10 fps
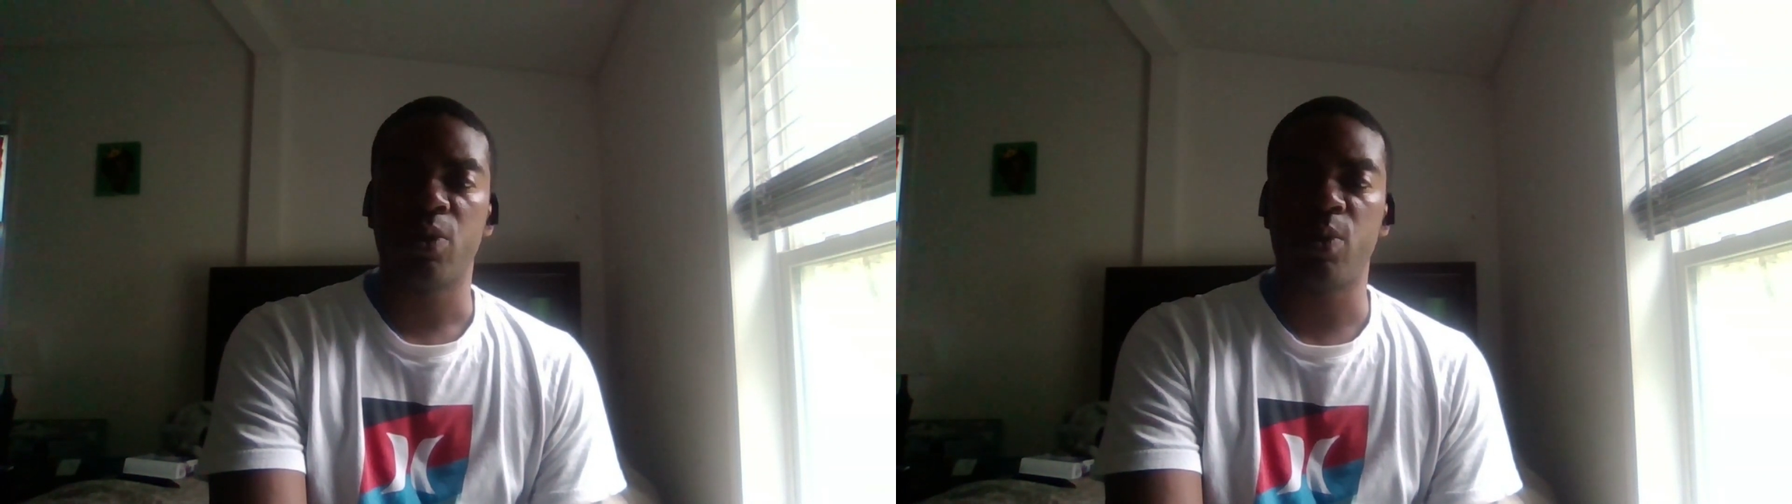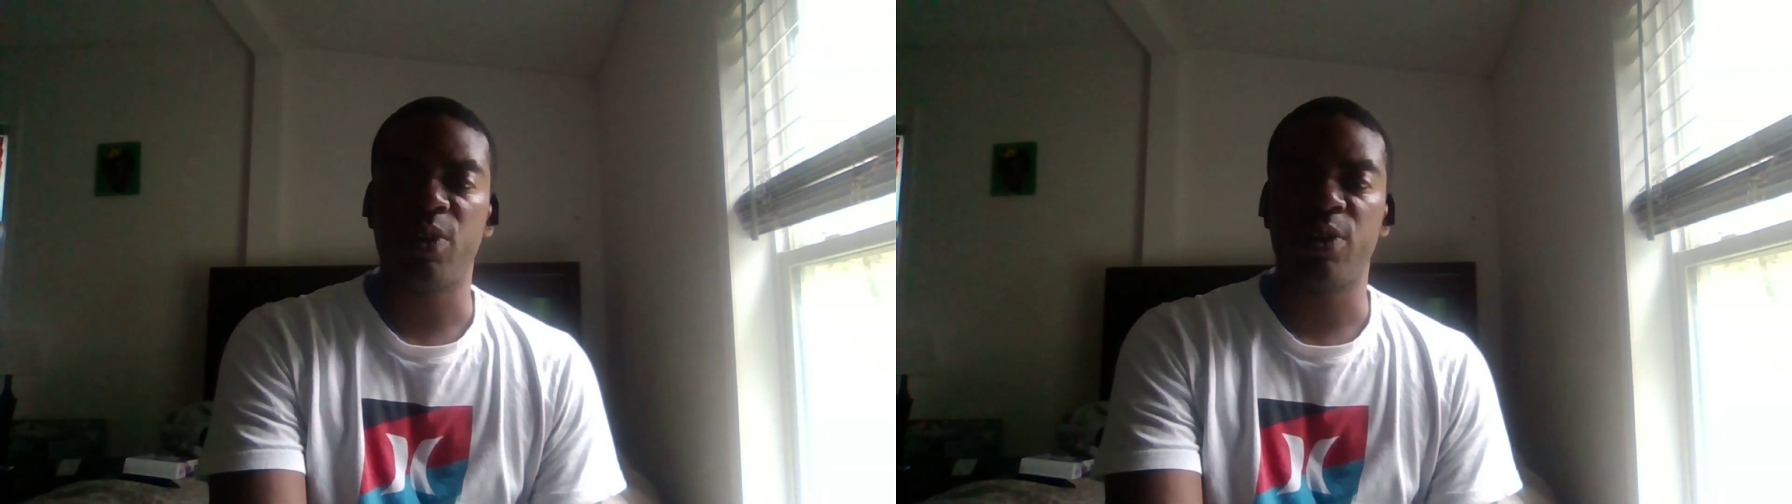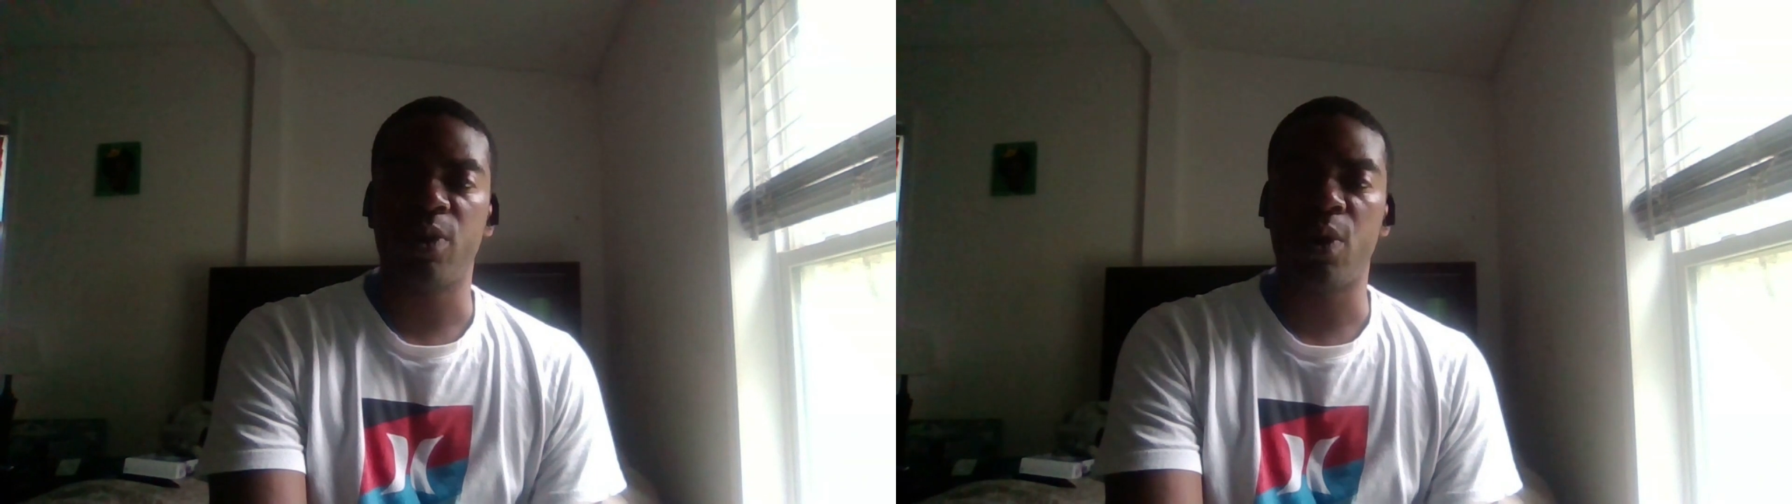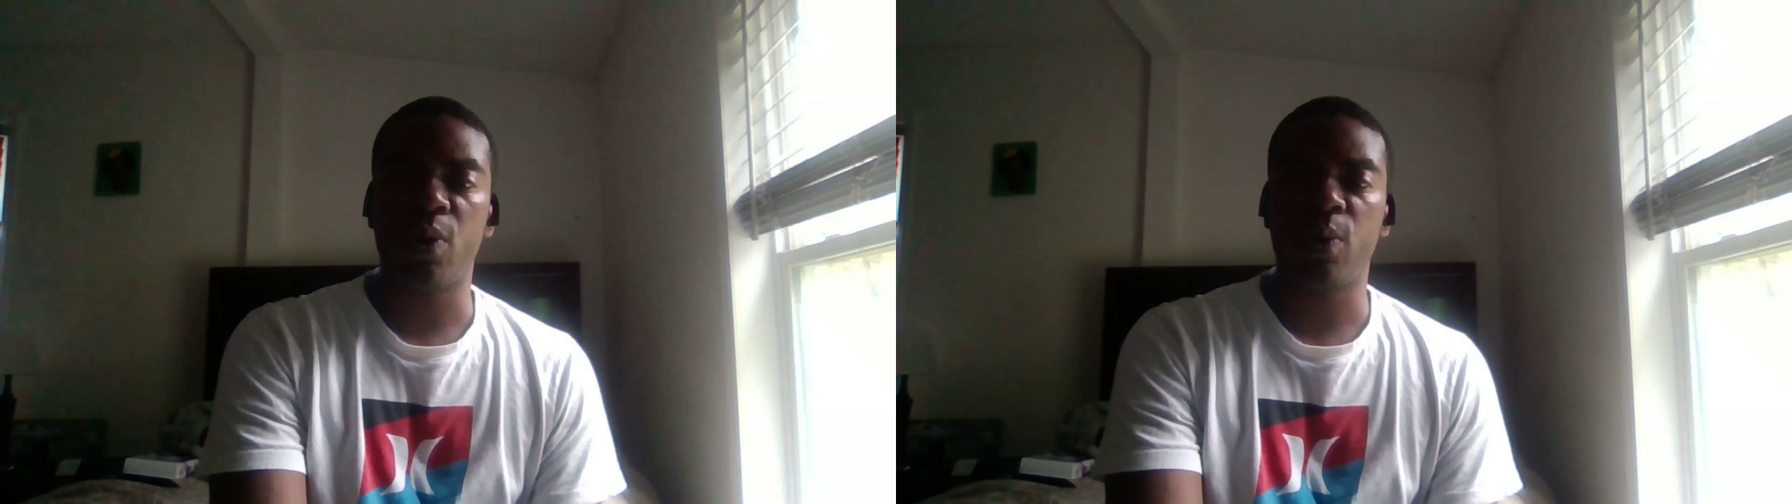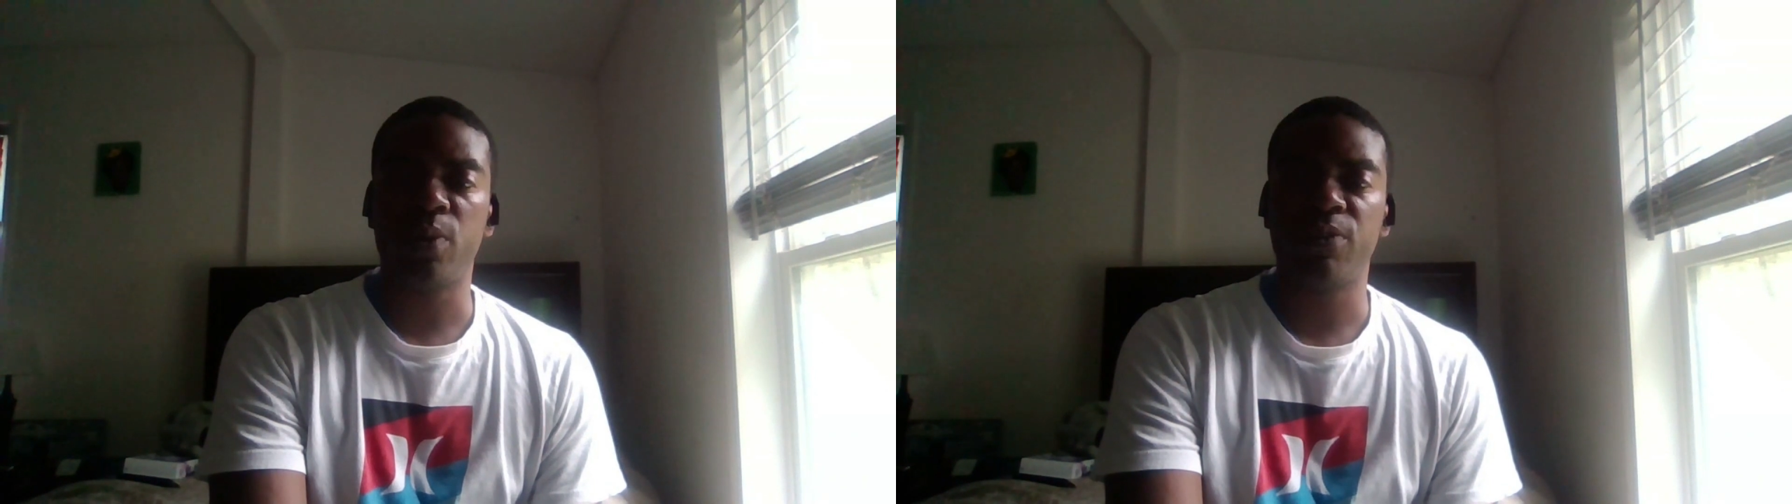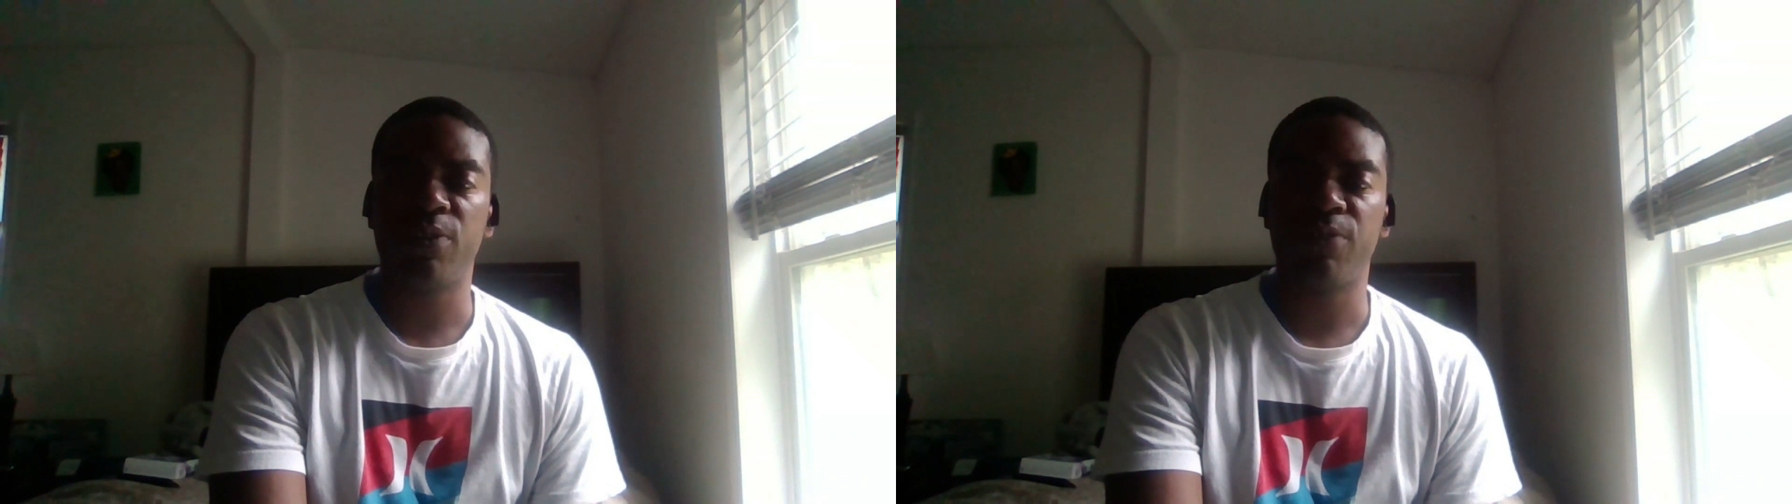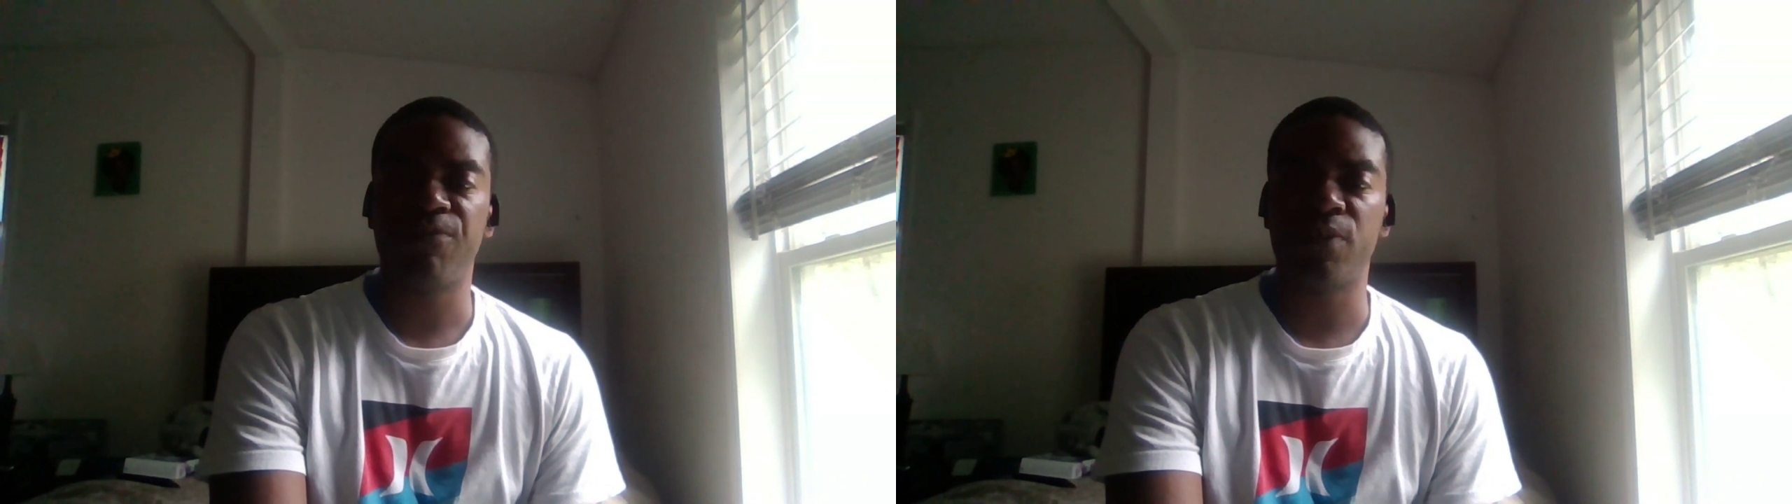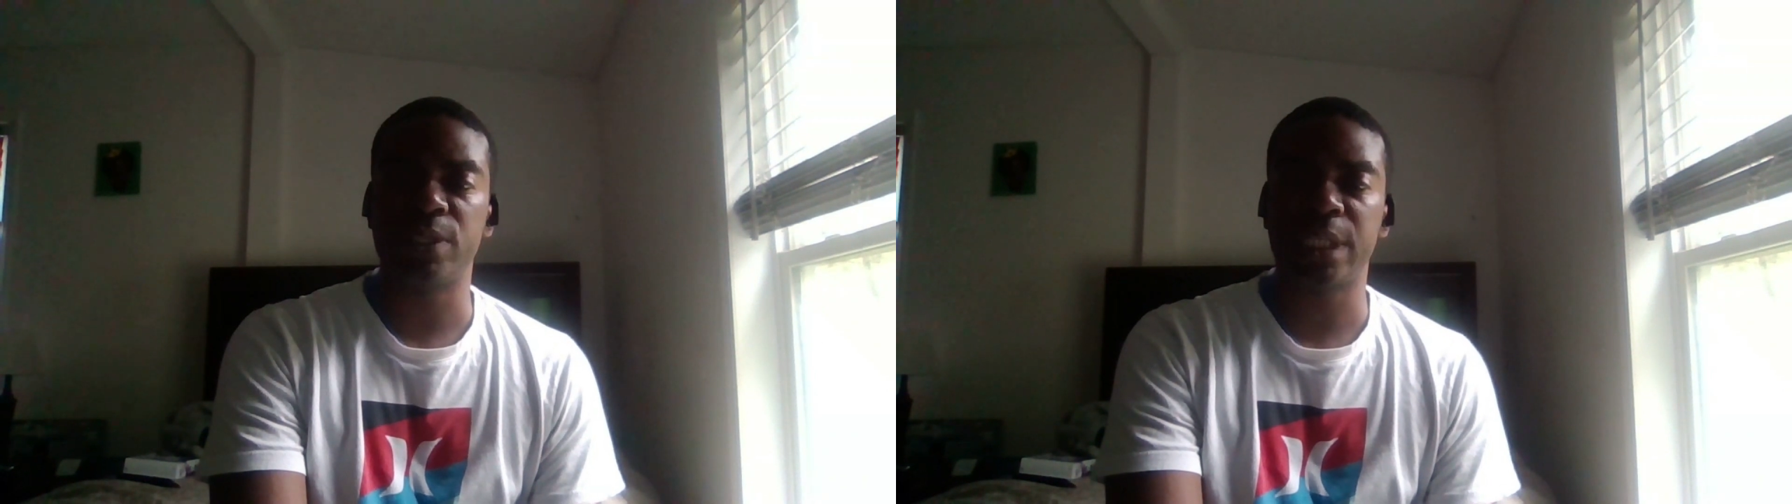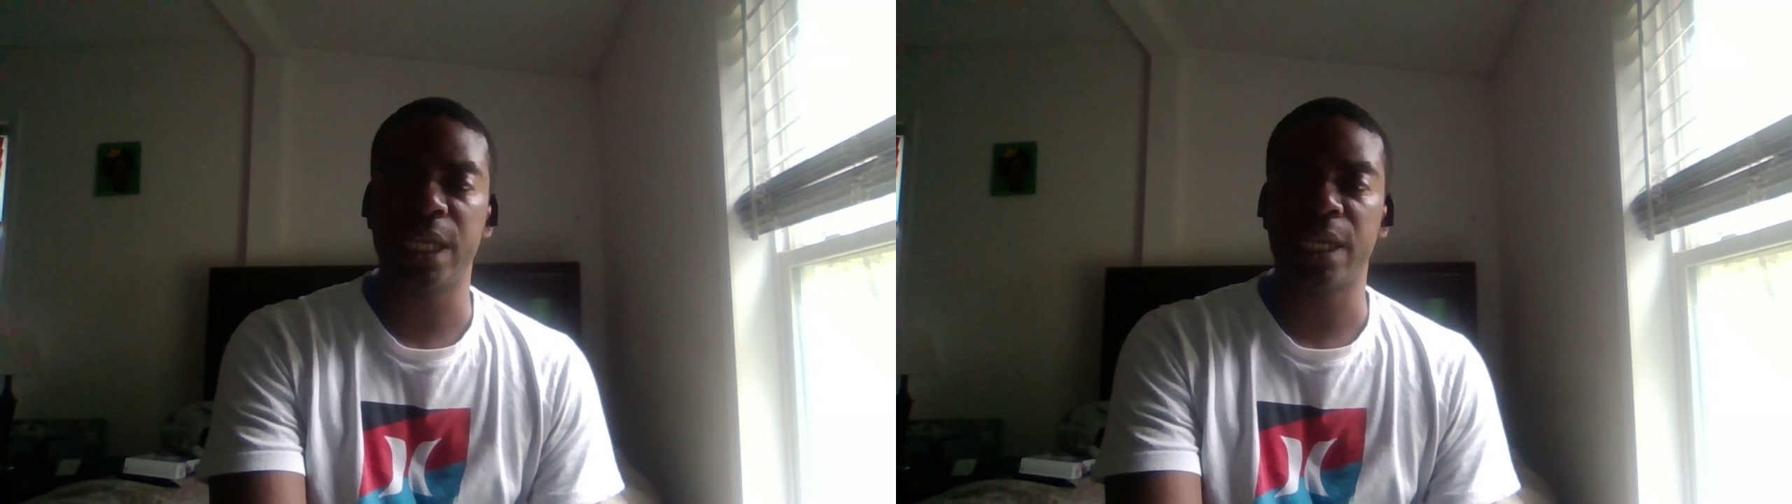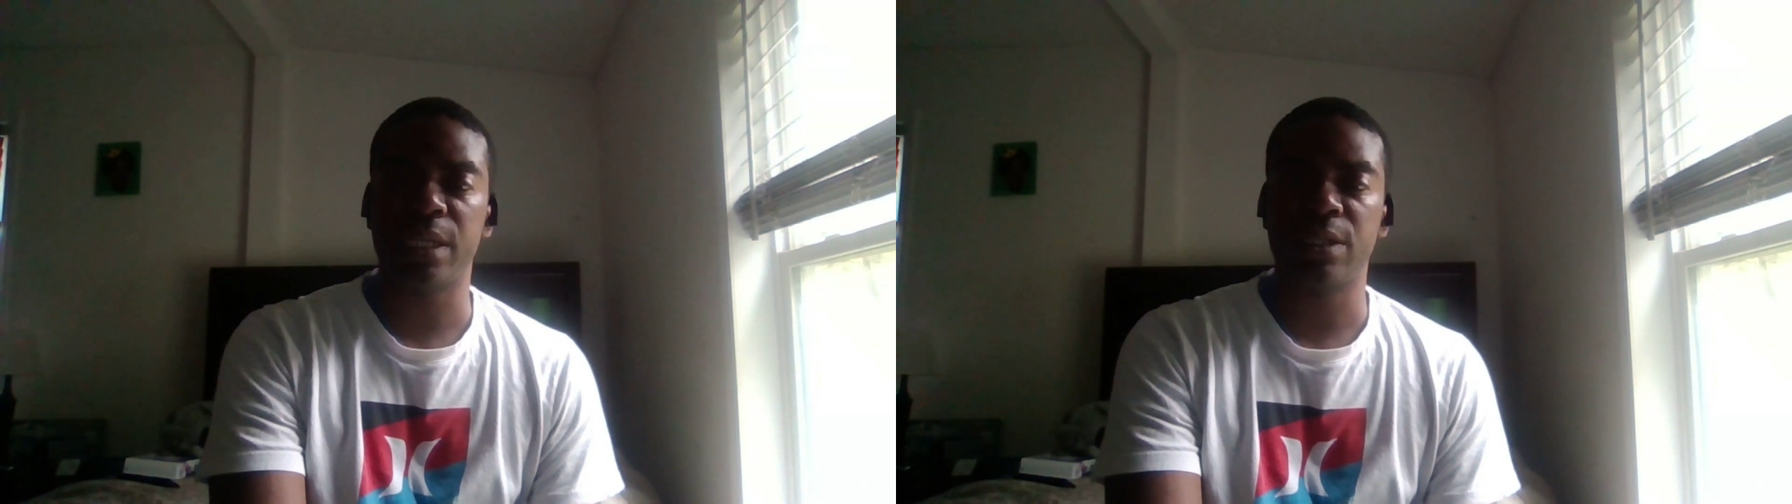going over for
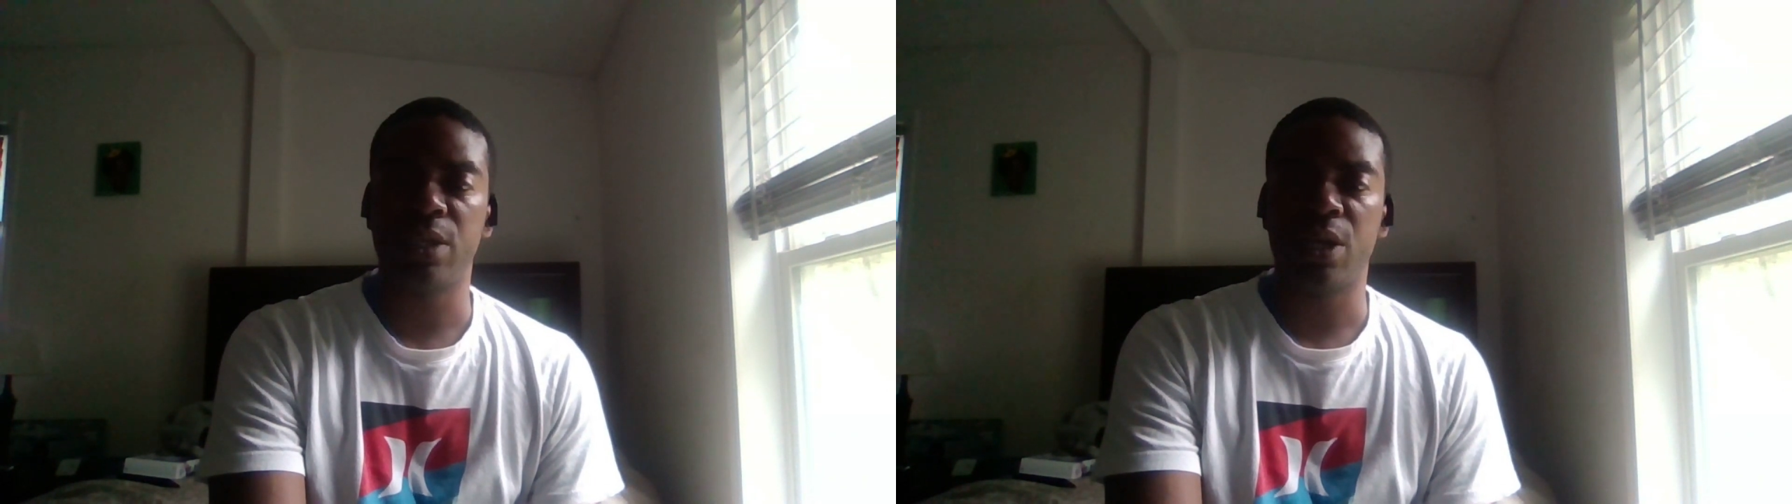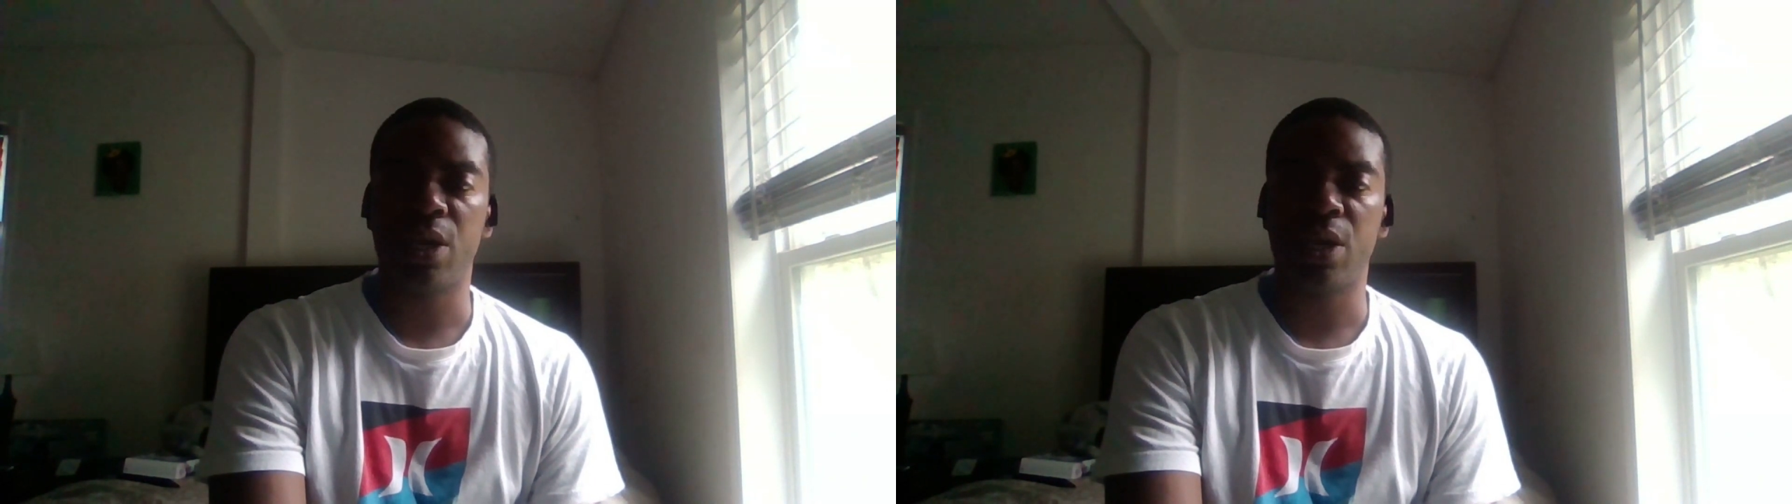10,